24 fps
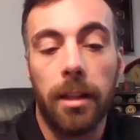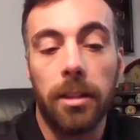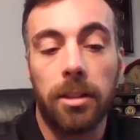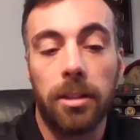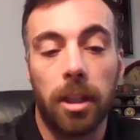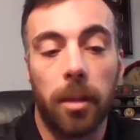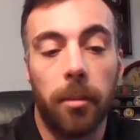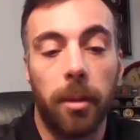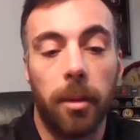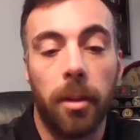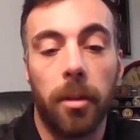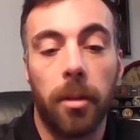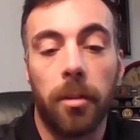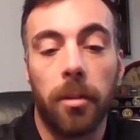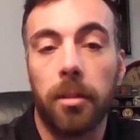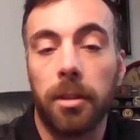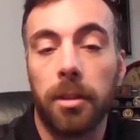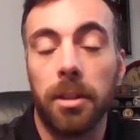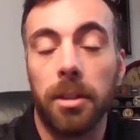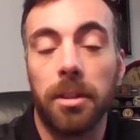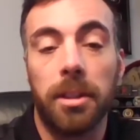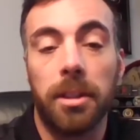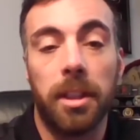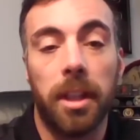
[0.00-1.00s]
some of the
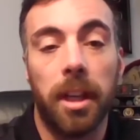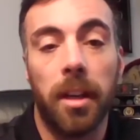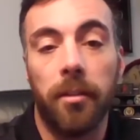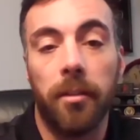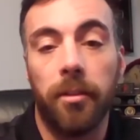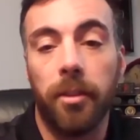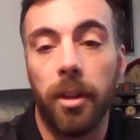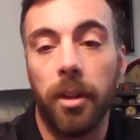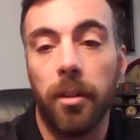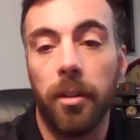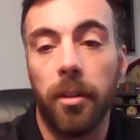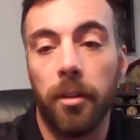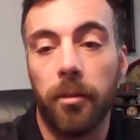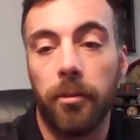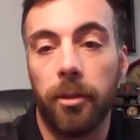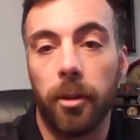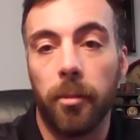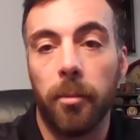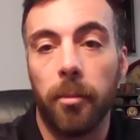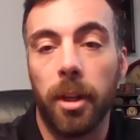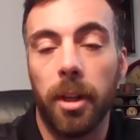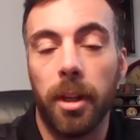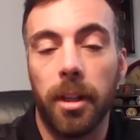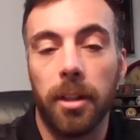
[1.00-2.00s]
DAV
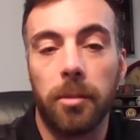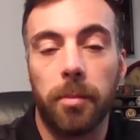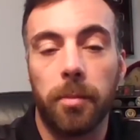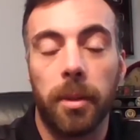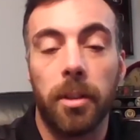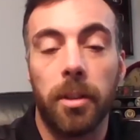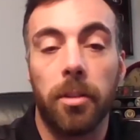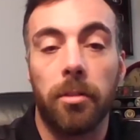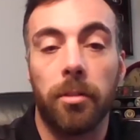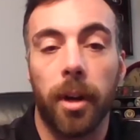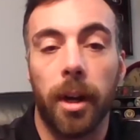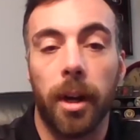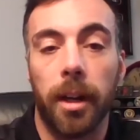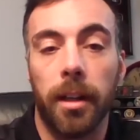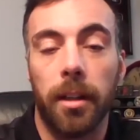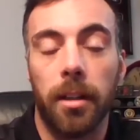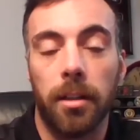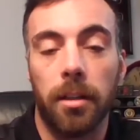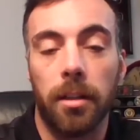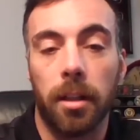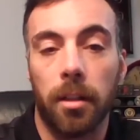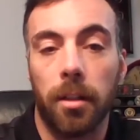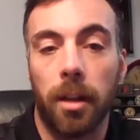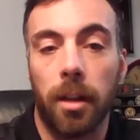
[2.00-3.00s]
for me has been great.
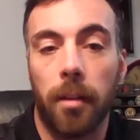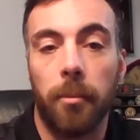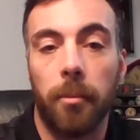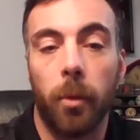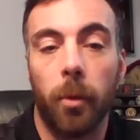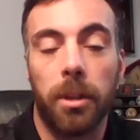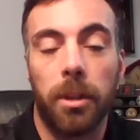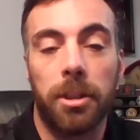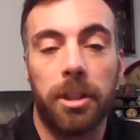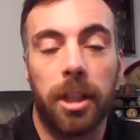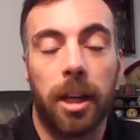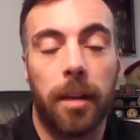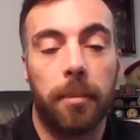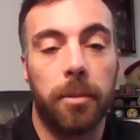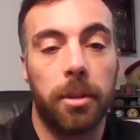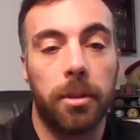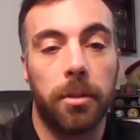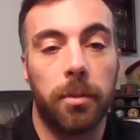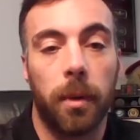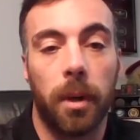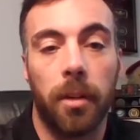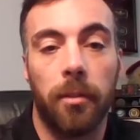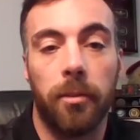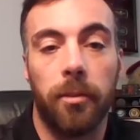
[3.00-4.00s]
I'm with Chapter
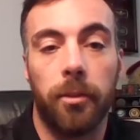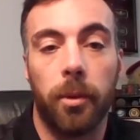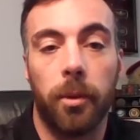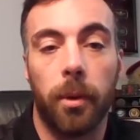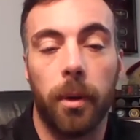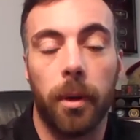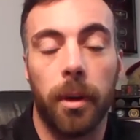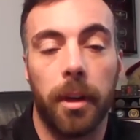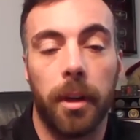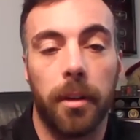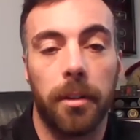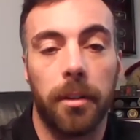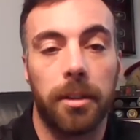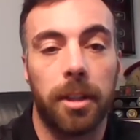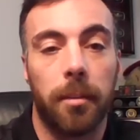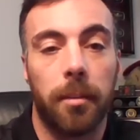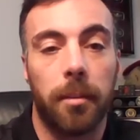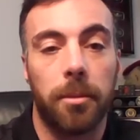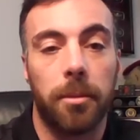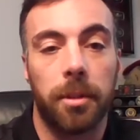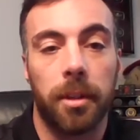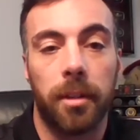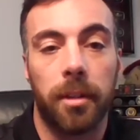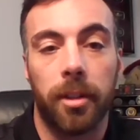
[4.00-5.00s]
24 here in
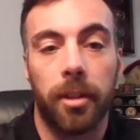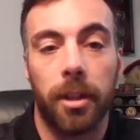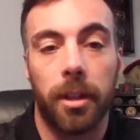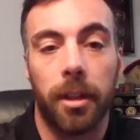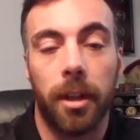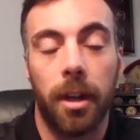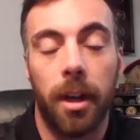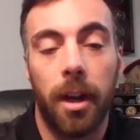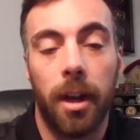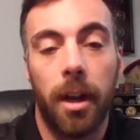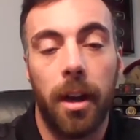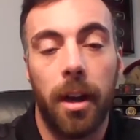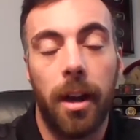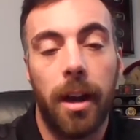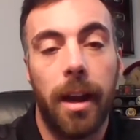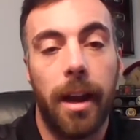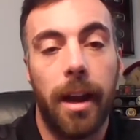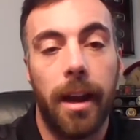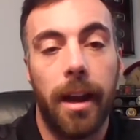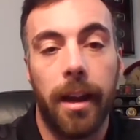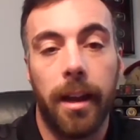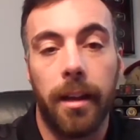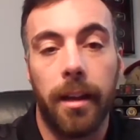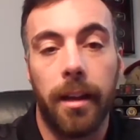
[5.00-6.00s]
Toms River,
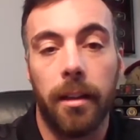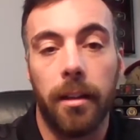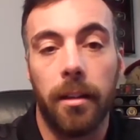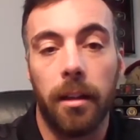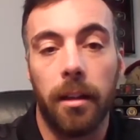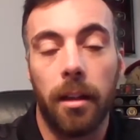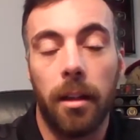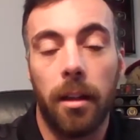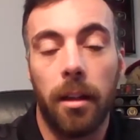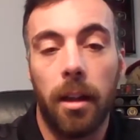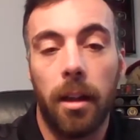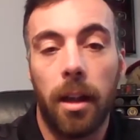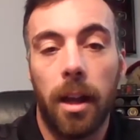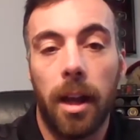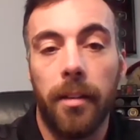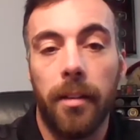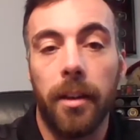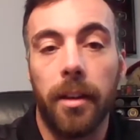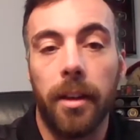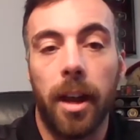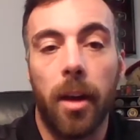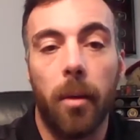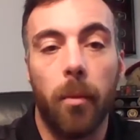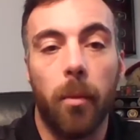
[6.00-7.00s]
and
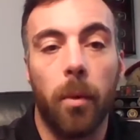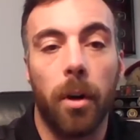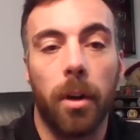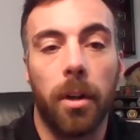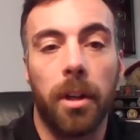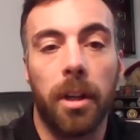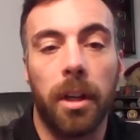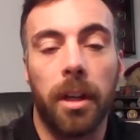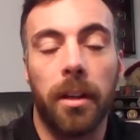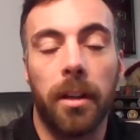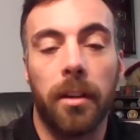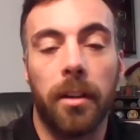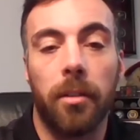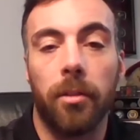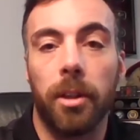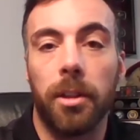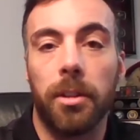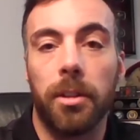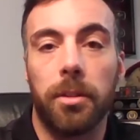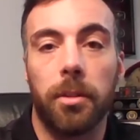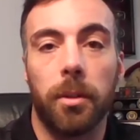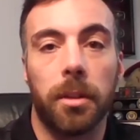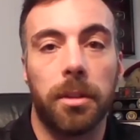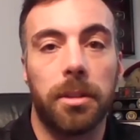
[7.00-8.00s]
the networking and the
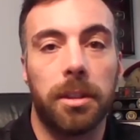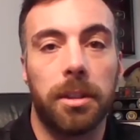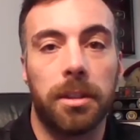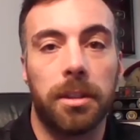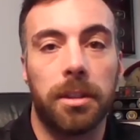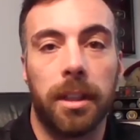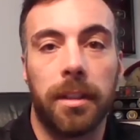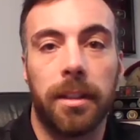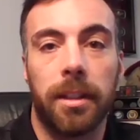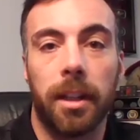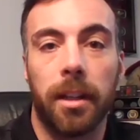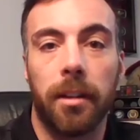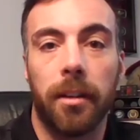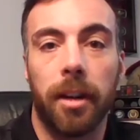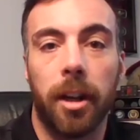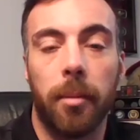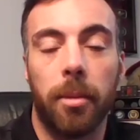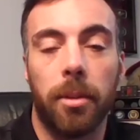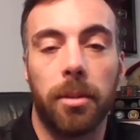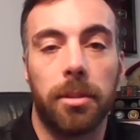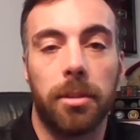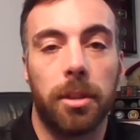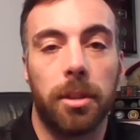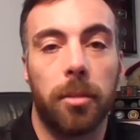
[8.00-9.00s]
resources that they're
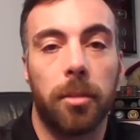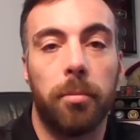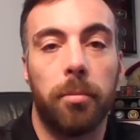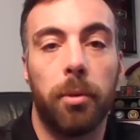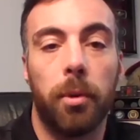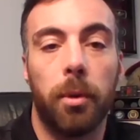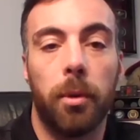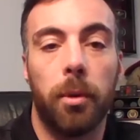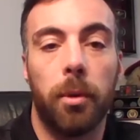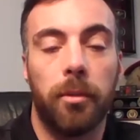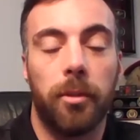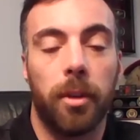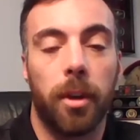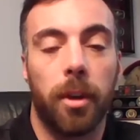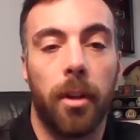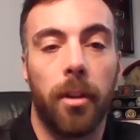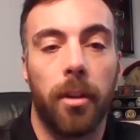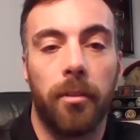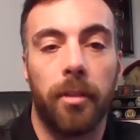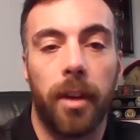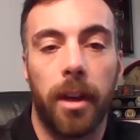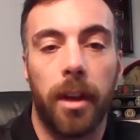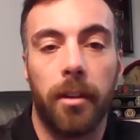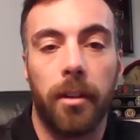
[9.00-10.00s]
able to pool for
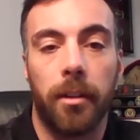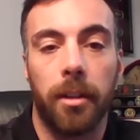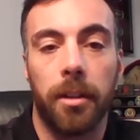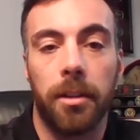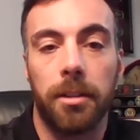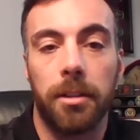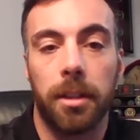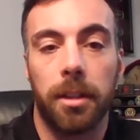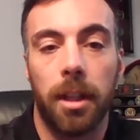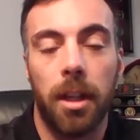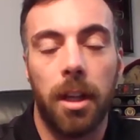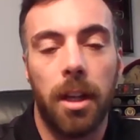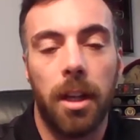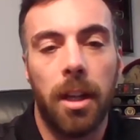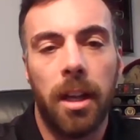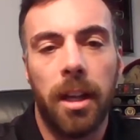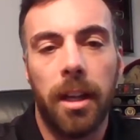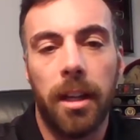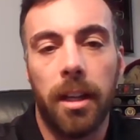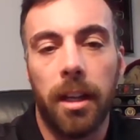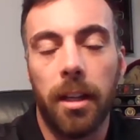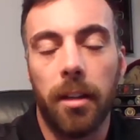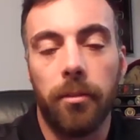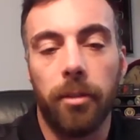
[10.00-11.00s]
other veterans,
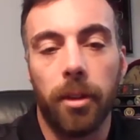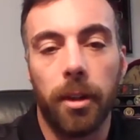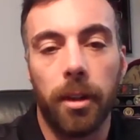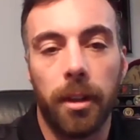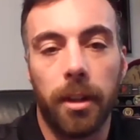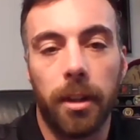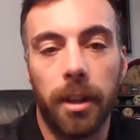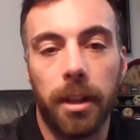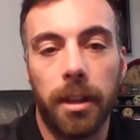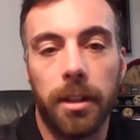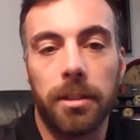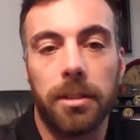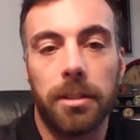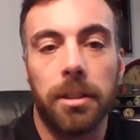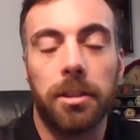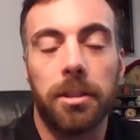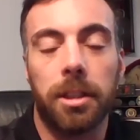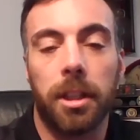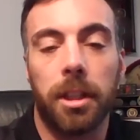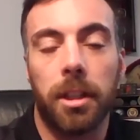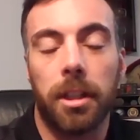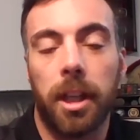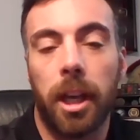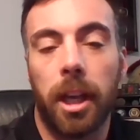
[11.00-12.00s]
it really is a
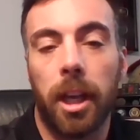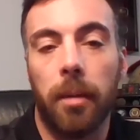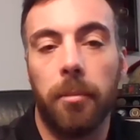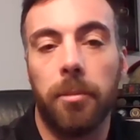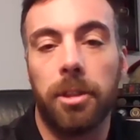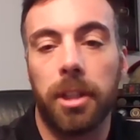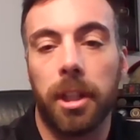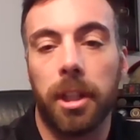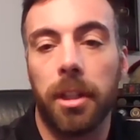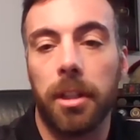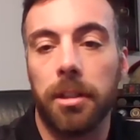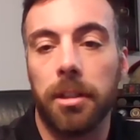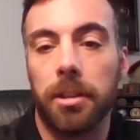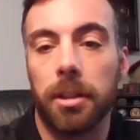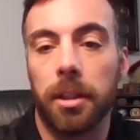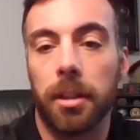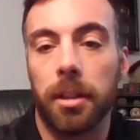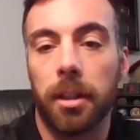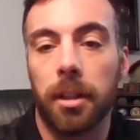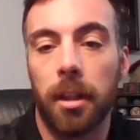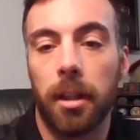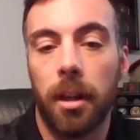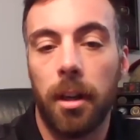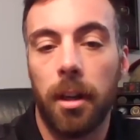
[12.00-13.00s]
game
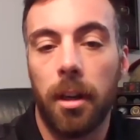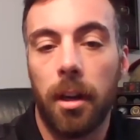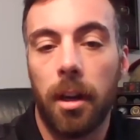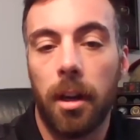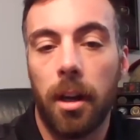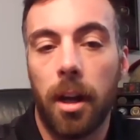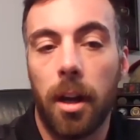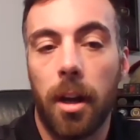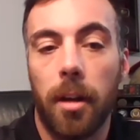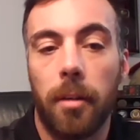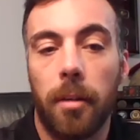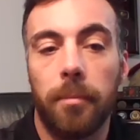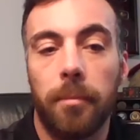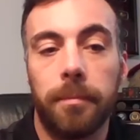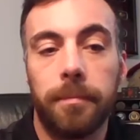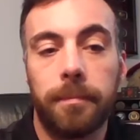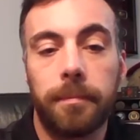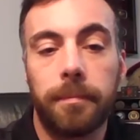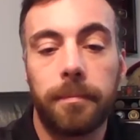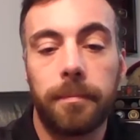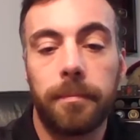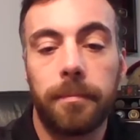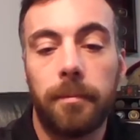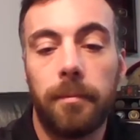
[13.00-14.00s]
changer.
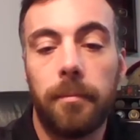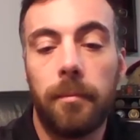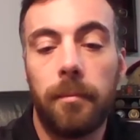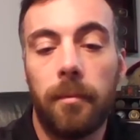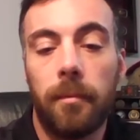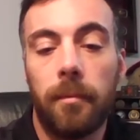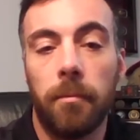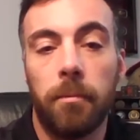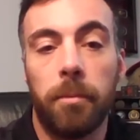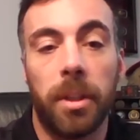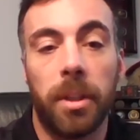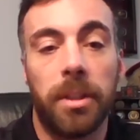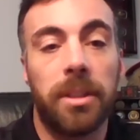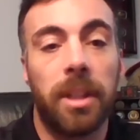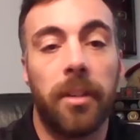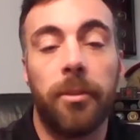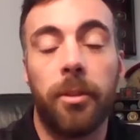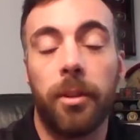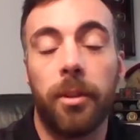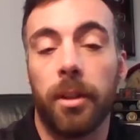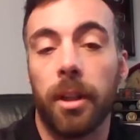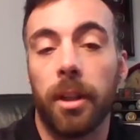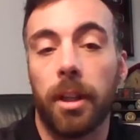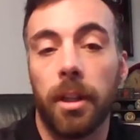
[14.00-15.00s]
But
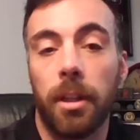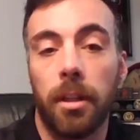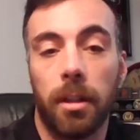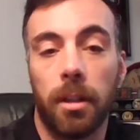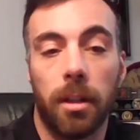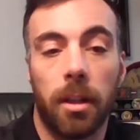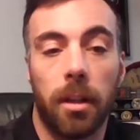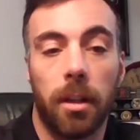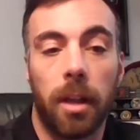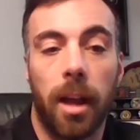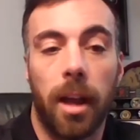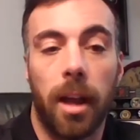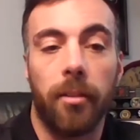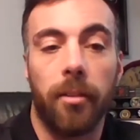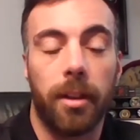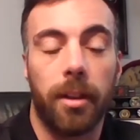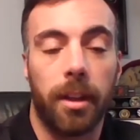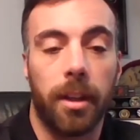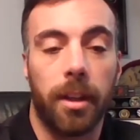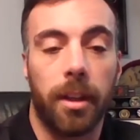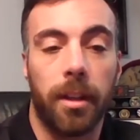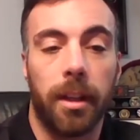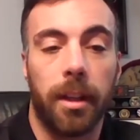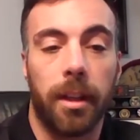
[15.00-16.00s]
definitely
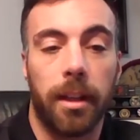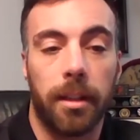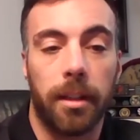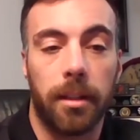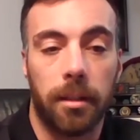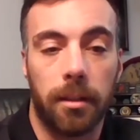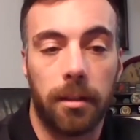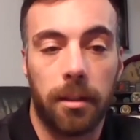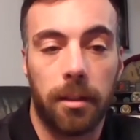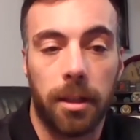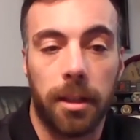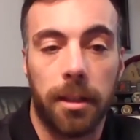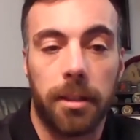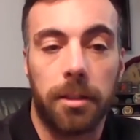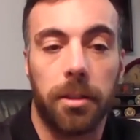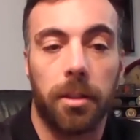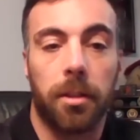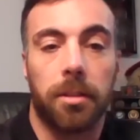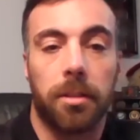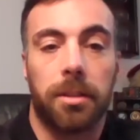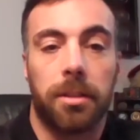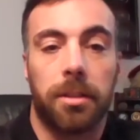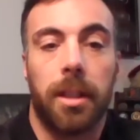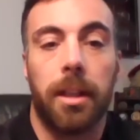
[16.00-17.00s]
everything that
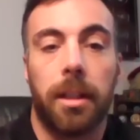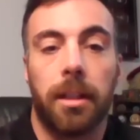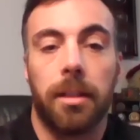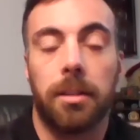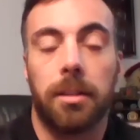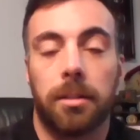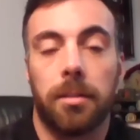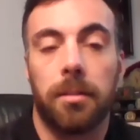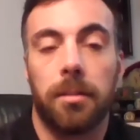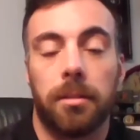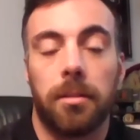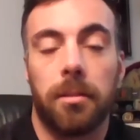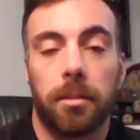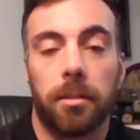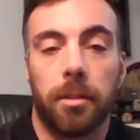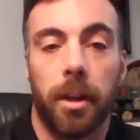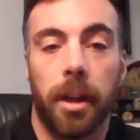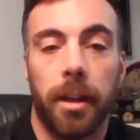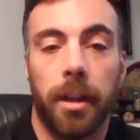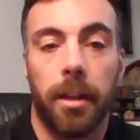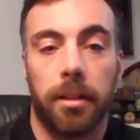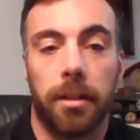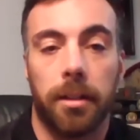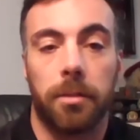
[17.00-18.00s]
Charles said is
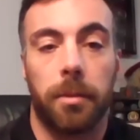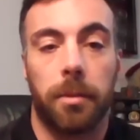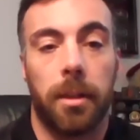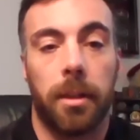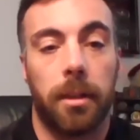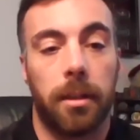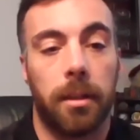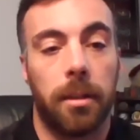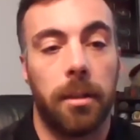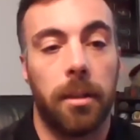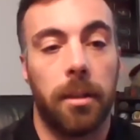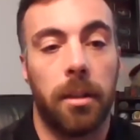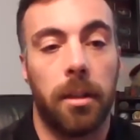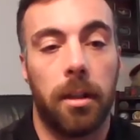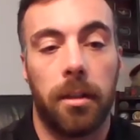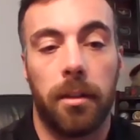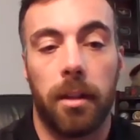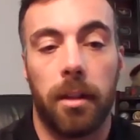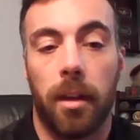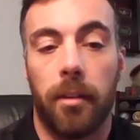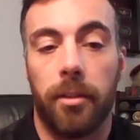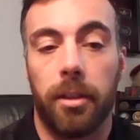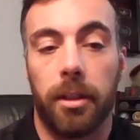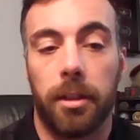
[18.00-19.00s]
great as well.
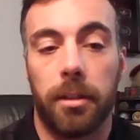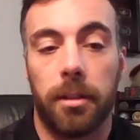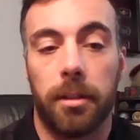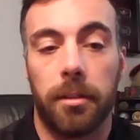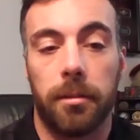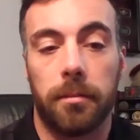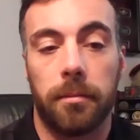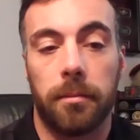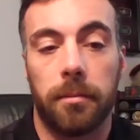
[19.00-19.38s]
Loved it.